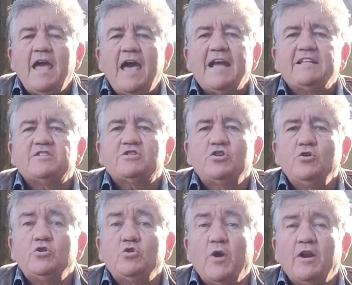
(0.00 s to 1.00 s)
Acts
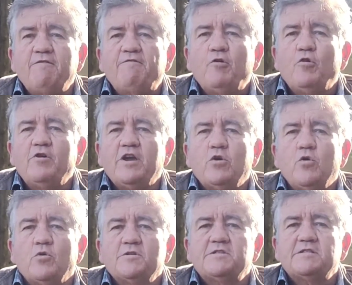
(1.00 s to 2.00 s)
2:24
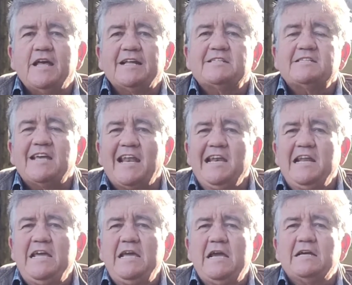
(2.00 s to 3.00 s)
records that
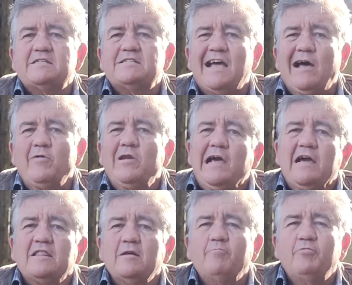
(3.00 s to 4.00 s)
suddenly a sound
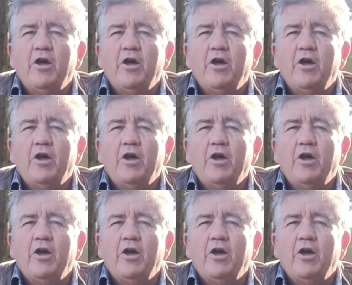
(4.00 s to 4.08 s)
like the